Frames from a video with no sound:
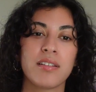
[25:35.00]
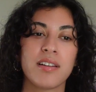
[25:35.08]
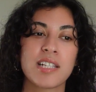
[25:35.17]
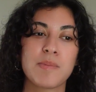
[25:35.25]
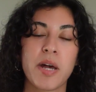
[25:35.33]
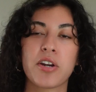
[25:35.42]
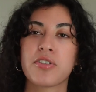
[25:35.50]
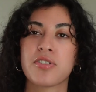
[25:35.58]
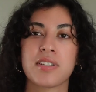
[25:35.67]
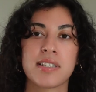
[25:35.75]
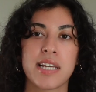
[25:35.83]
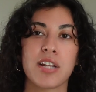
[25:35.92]
it's better to
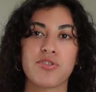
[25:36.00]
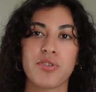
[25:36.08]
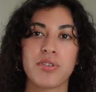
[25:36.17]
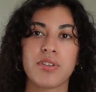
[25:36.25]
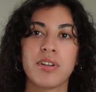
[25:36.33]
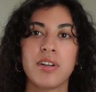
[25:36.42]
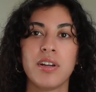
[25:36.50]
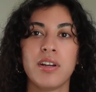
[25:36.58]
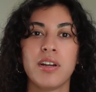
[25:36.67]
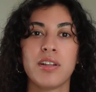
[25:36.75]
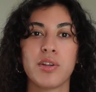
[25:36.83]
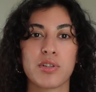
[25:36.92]
schedule
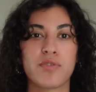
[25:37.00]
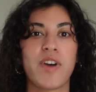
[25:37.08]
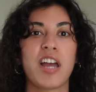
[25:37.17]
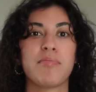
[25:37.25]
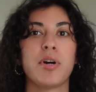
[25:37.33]
those 5